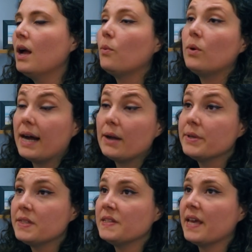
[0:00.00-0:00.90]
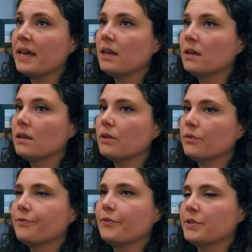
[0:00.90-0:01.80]
Well, I would say,
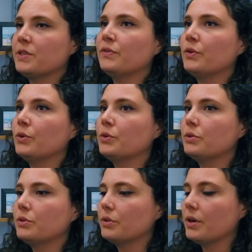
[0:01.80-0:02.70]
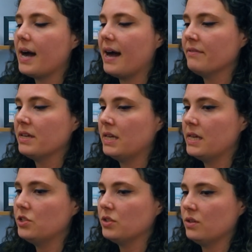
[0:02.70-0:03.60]
first of all, having an
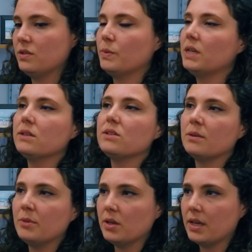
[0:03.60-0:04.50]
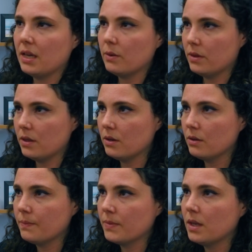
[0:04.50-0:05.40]
agent who's willing to communicate with you.